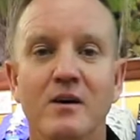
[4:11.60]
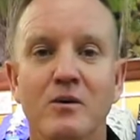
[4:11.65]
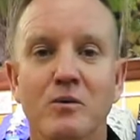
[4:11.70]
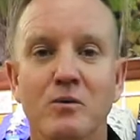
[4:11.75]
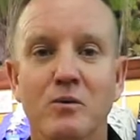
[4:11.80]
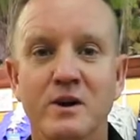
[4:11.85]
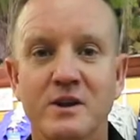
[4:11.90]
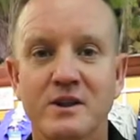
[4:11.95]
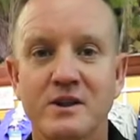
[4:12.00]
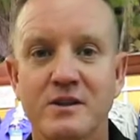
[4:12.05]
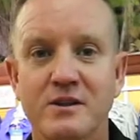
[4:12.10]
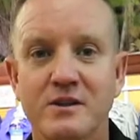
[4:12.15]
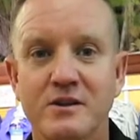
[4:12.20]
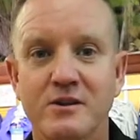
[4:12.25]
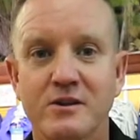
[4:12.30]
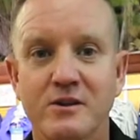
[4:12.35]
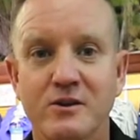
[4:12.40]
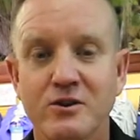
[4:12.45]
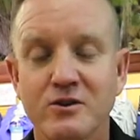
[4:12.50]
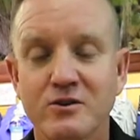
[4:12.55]
With
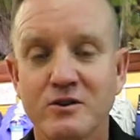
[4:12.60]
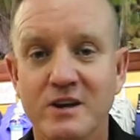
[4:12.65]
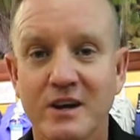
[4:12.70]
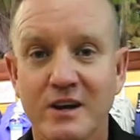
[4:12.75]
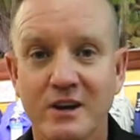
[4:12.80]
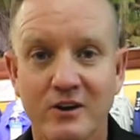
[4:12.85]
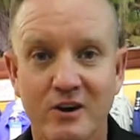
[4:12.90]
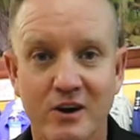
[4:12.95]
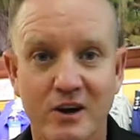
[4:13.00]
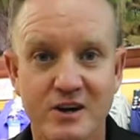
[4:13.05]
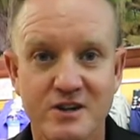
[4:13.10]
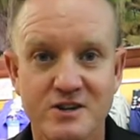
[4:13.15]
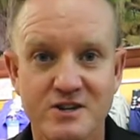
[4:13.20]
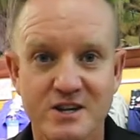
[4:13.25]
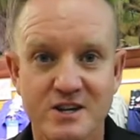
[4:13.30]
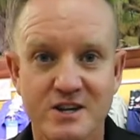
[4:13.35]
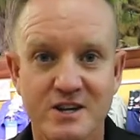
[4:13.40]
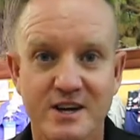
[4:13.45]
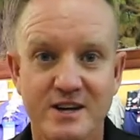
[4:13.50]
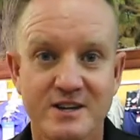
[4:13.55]
new
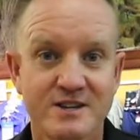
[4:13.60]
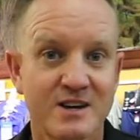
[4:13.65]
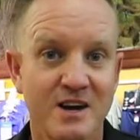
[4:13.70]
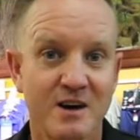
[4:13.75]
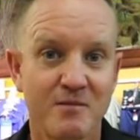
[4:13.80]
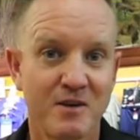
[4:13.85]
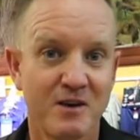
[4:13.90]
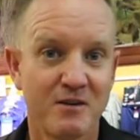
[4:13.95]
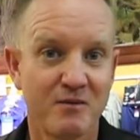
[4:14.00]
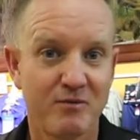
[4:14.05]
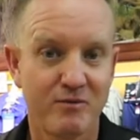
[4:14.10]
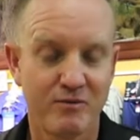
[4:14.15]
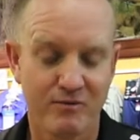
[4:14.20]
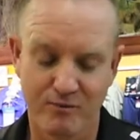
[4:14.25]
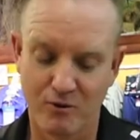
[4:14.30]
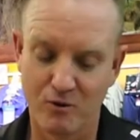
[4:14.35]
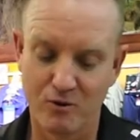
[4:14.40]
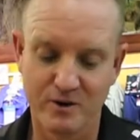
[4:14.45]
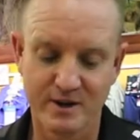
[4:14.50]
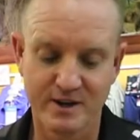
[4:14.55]
technology that's coming
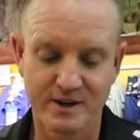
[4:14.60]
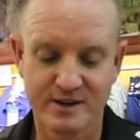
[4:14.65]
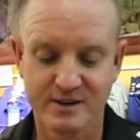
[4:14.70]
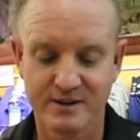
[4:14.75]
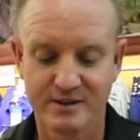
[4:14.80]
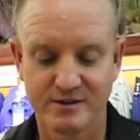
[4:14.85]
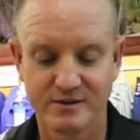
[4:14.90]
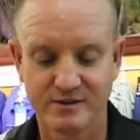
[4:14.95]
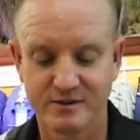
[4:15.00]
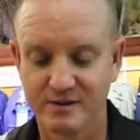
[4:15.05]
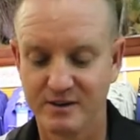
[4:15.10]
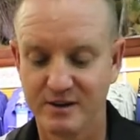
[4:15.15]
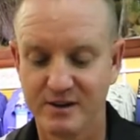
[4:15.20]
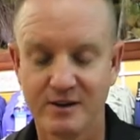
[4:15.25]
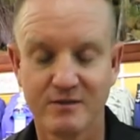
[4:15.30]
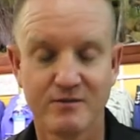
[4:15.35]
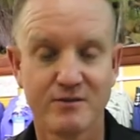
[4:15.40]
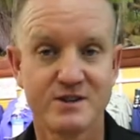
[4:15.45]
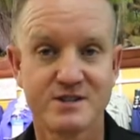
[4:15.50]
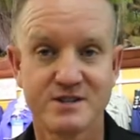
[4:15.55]
forward
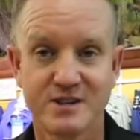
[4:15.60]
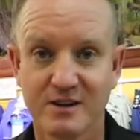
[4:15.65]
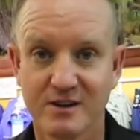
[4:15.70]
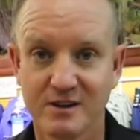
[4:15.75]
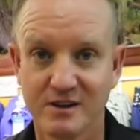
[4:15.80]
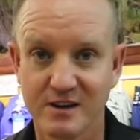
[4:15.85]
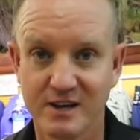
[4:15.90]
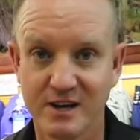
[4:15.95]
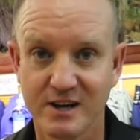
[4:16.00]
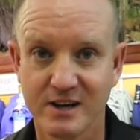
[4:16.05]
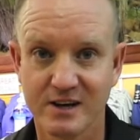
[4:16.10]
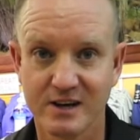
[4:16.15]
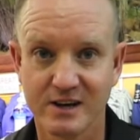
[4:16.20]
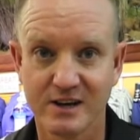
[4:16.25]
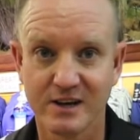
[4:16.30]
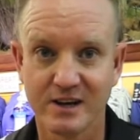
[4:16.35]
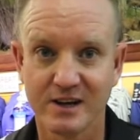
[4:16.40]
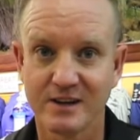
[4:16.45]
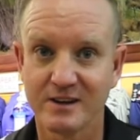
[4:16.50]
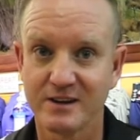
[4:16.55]
every single year,
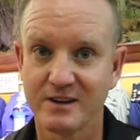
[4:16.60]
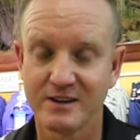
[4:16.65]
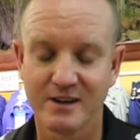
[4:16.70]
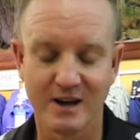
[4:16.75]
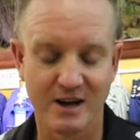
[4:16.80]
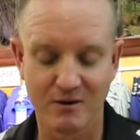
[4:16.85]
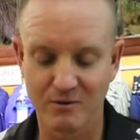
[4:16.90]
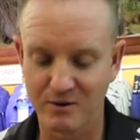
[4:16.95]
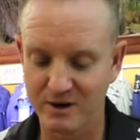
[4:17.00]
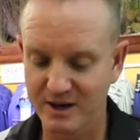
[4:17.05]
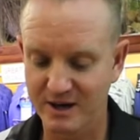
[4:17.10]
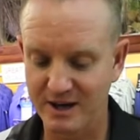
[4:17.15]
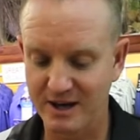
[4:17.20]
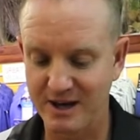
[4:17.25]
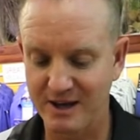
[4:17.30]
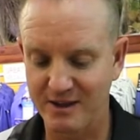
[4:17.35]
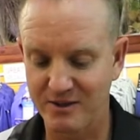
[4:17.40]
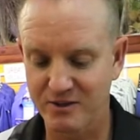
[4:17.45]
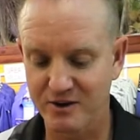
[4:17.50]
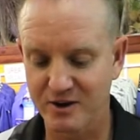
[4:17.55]
and Dawa
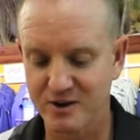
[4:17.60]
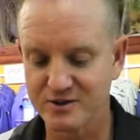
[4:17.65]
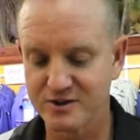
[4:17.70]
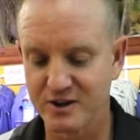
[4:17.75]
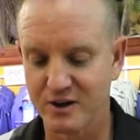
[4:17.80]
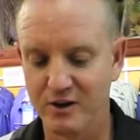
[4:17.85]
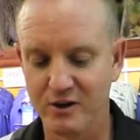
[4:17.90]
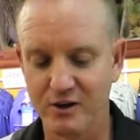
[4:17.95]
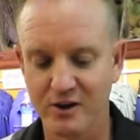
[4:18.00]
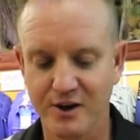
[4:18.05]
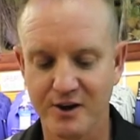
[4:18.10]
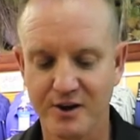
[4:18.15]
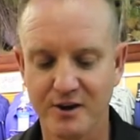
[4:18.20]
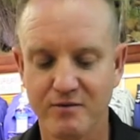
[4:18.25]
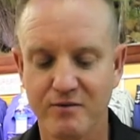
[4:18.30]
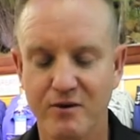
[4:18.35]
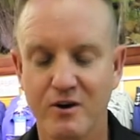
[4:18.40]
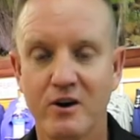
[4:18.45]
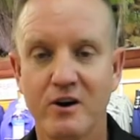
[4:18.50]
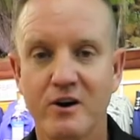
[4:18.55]
throws a lot
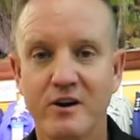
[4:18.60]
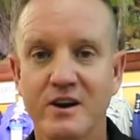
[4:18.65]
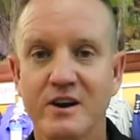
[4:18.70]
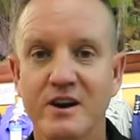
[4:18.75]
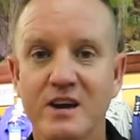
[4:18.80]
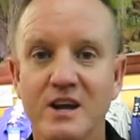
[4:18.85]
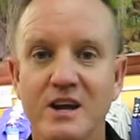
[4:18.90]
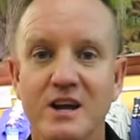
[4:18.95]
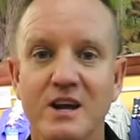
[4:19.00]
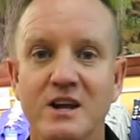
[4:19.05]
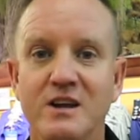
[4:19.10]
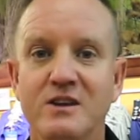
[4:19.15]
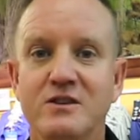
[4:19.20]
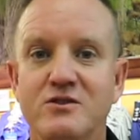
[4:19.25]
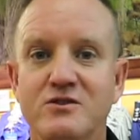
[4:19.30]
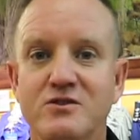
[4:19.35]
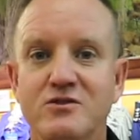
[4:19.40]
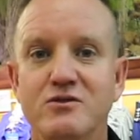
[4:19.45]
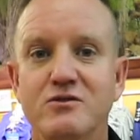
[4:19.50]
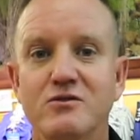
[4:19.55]
of R&D
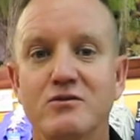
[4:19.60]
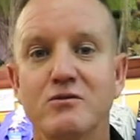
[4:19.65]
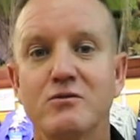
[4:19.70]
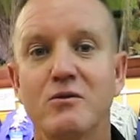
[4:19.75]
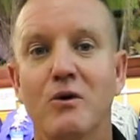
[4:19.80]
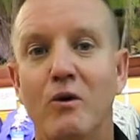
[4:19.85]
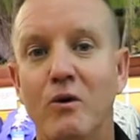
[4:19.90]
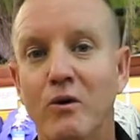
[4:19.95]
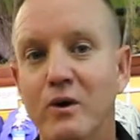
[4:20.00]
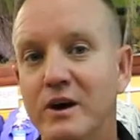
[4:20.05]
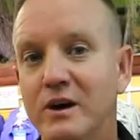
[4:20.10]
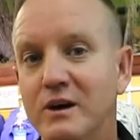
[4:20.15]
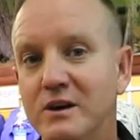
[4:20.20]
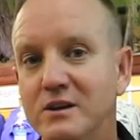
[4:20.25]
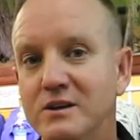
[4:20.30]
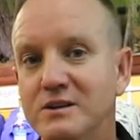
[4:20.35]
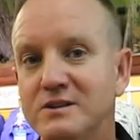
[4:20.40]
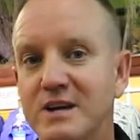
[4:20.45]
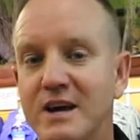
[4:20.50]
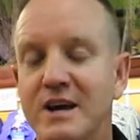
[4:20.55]
into
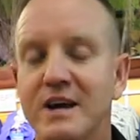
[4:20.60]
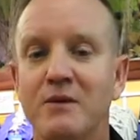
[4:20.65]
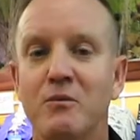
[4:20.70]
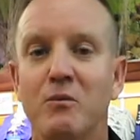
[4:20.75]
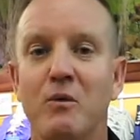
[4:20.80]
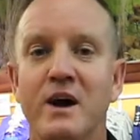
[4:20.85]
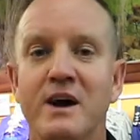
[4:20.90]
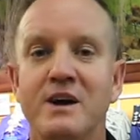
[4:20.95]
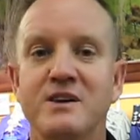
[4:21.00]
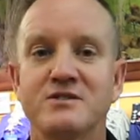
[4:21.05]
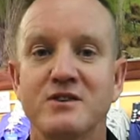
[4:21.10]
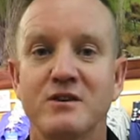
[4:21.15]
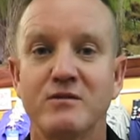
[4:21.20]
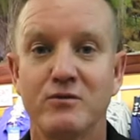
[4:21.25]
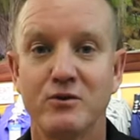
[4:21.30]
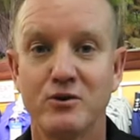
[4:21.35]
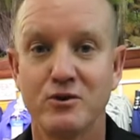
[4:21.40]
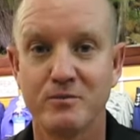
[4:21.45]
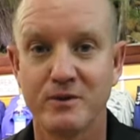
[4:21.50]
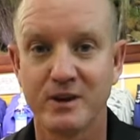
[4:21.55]
oils and ways
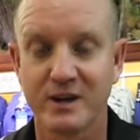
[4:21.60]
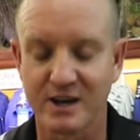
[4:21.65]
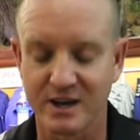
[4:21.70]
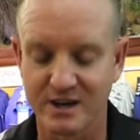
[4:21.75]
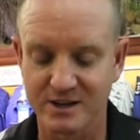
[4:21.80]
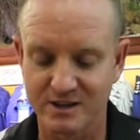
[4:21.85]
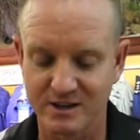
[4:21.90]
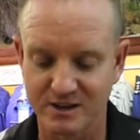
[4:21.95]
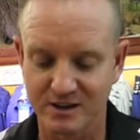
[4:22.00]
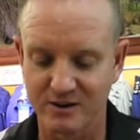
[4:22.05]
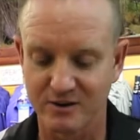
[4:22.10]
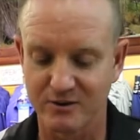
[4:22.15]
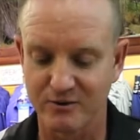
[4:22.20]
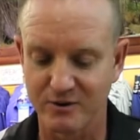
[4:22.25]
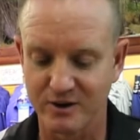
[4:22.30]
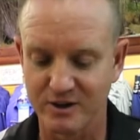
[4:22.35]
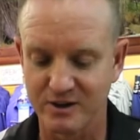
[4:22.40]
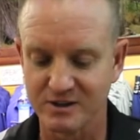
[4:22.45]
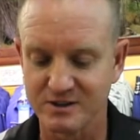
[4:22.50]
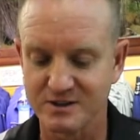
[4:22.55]
of lubricating
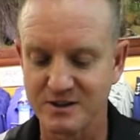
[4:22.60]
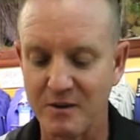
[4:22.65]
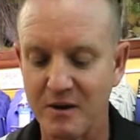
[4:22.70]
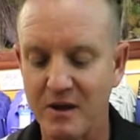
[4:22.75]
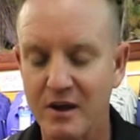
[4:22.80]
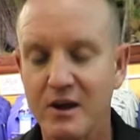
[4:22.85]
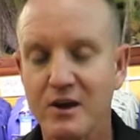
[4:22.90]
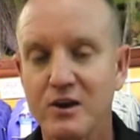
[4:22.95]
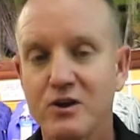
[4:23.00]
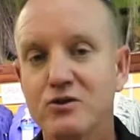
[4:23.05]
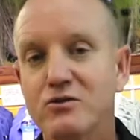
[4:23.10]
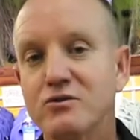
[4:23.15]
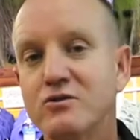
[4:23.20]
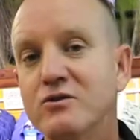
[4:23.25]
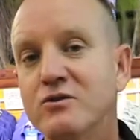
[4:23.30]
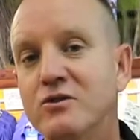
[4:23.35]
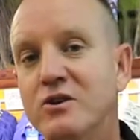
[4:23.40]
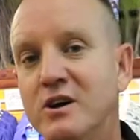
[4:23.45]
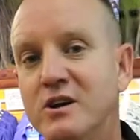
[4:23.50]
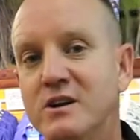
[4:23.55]
reels, you do
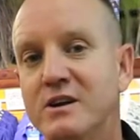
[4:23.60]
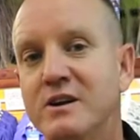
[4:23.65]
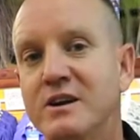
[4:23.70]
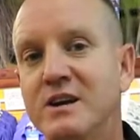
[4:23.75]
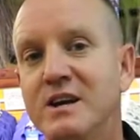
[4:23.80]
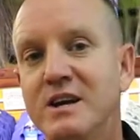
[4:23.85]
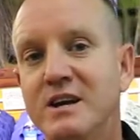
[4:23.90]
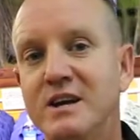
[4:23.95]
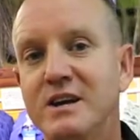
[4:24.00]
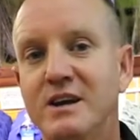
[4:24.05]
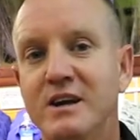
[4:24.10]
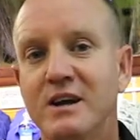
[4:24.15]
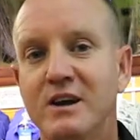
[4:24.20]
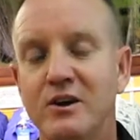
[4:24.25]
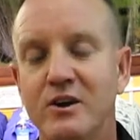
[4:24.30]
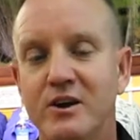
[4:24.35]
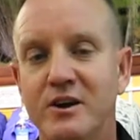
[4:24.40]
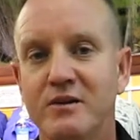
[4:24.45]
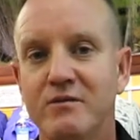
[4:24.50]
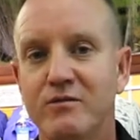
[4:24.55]
not need a
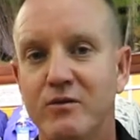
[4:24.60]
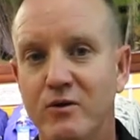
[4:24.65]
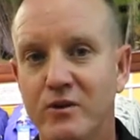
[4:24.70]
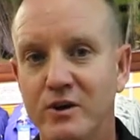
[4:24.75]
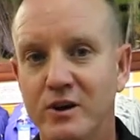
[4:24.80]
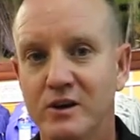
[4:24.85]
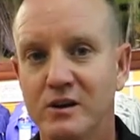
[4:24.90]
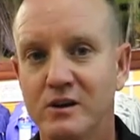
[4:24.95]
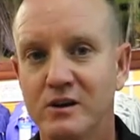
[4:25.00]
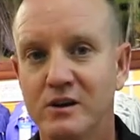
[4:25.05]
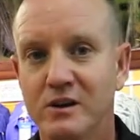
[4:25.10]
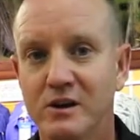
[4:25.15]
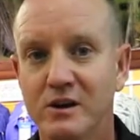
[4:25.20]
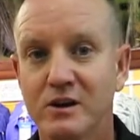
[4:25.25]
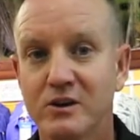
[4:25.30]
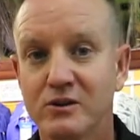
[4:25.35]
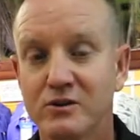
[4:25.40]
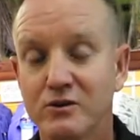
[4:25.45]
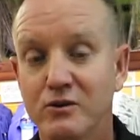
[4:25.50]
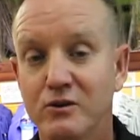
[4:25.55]
lot of oil
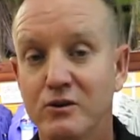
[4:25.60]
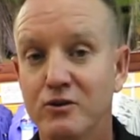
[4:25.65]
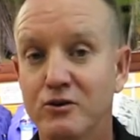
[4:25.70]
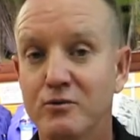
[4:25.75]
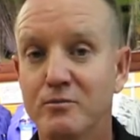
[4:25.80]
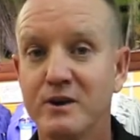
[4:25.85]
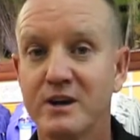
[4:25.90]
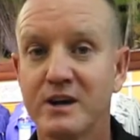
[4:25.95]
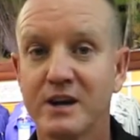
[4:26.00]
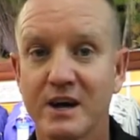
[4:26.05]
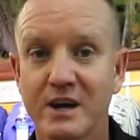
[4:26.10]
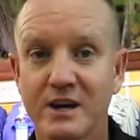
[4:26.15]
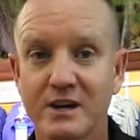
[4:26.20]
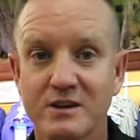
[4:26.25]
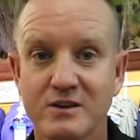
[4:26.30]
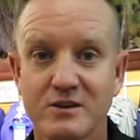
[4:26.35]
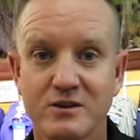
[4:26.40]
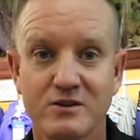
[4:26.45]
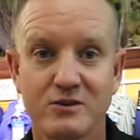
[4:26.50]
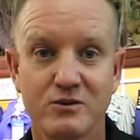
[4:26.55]
to
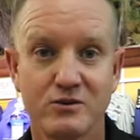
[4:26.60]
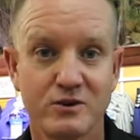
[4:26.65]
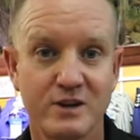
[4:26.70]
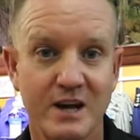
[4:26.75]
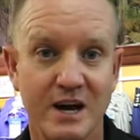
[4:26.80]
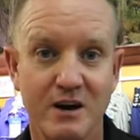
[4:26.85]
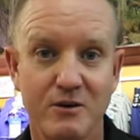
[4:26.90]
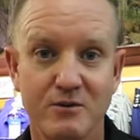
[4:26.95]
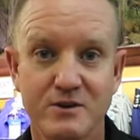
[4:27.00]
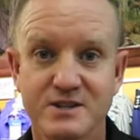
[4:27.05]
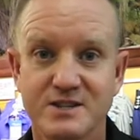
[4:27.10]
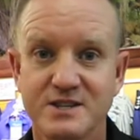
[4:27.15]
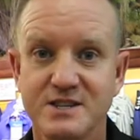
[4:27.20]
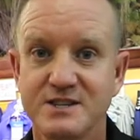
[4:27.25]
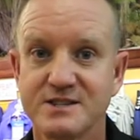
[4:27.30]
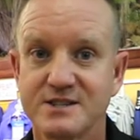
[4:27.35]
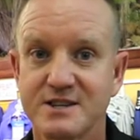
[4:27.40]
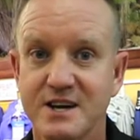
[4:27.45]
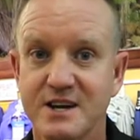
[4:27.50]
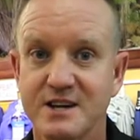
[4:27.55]
lubricate your Dawas
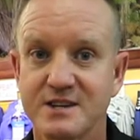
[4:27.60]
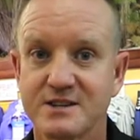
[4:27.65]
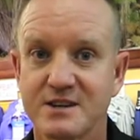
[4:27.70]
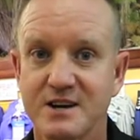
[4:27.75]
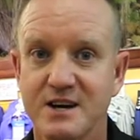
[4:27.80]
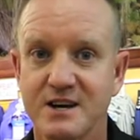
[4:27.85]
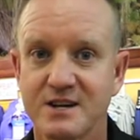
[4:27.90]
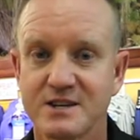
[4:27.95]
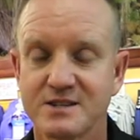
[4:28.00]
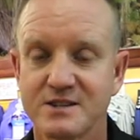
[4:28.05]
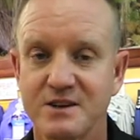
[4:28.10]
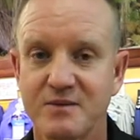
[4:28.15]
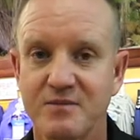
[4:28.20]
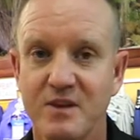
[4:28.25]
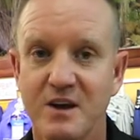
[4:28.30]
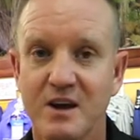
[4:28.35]
these days, guys.